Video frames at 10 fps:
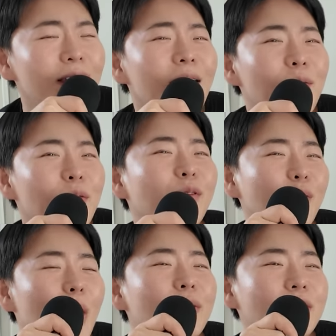was. Yeah, but
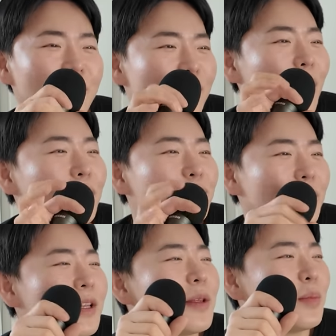when I was little, I was
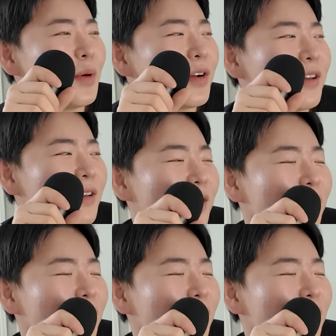reading the book,